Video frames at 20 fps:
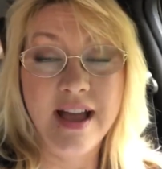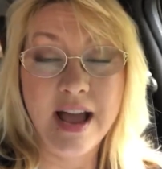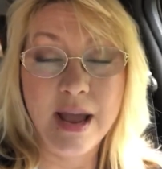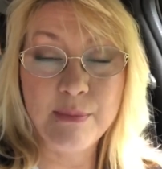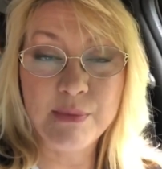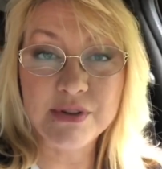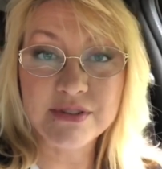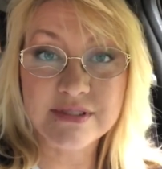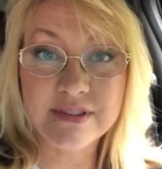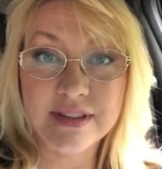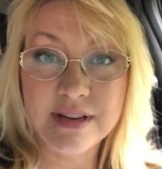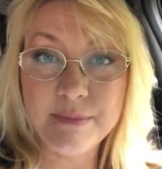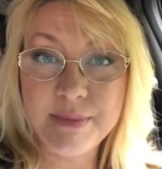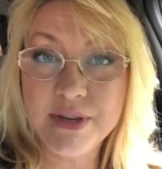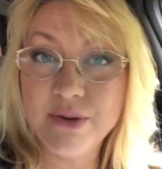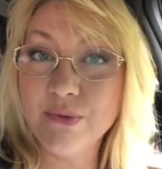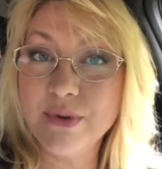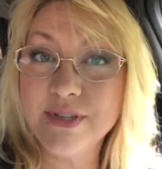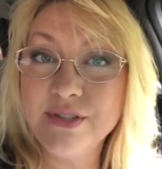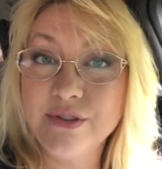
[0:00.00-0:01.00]
I'm also gonna
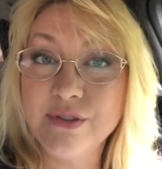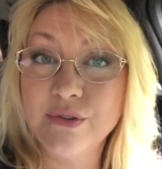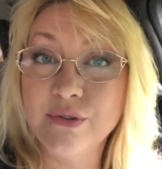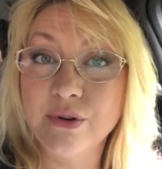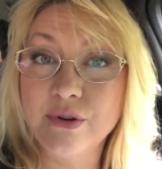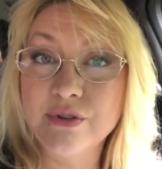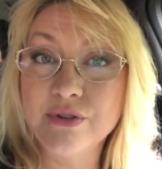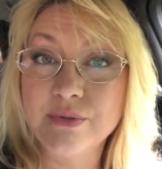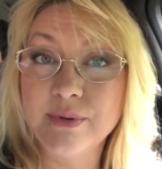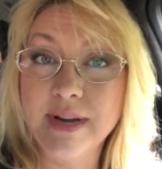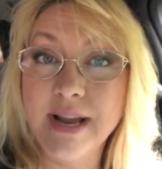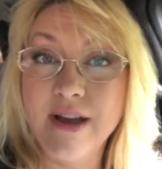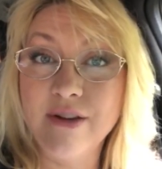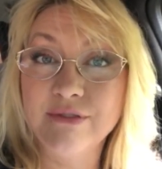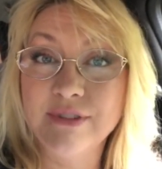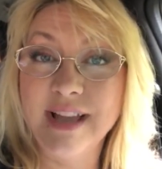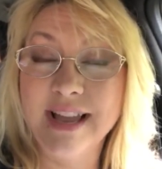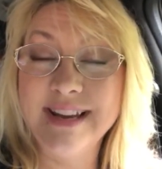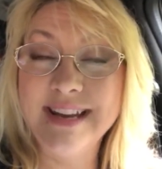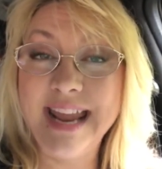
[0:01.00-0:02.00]
be going to the grocery
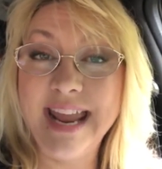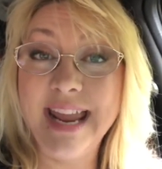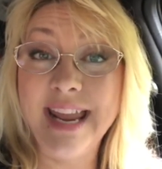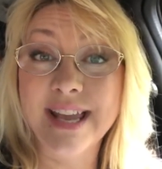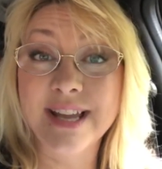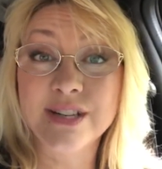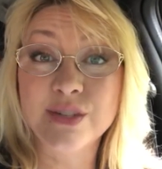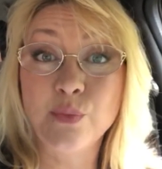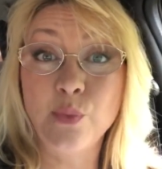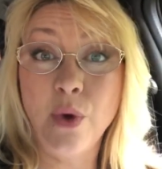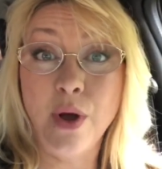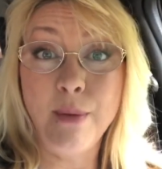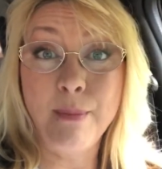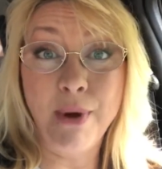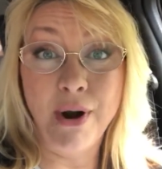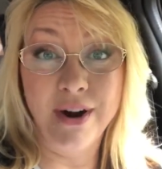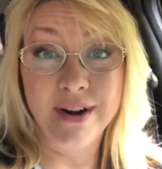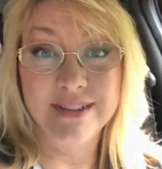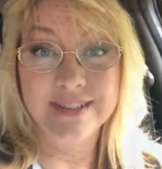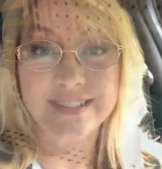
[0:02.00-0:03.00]
outlet and
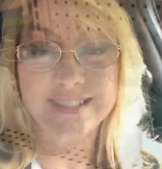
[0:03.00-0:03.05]
Walmart.